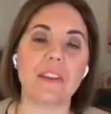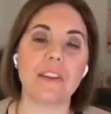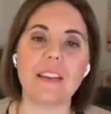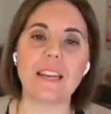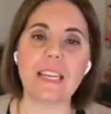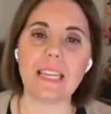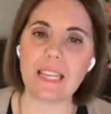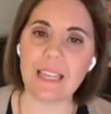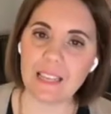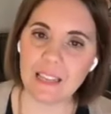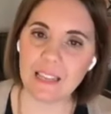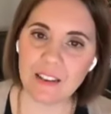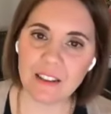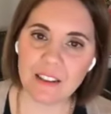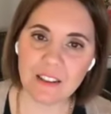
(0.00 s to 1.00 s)

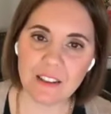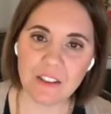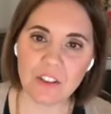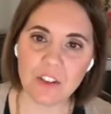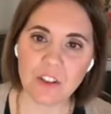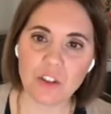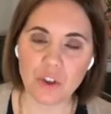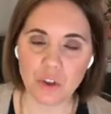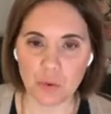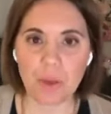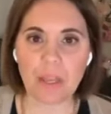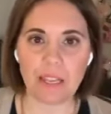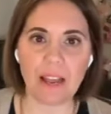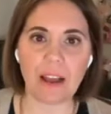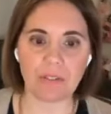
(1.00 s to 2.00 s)
need to
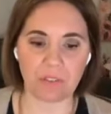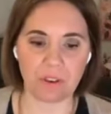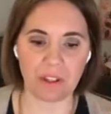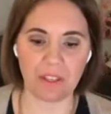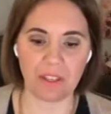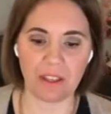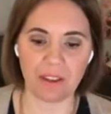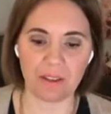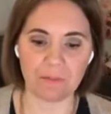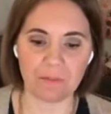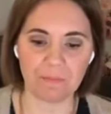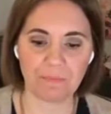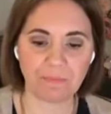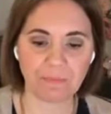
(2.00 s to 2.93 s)
eat everything.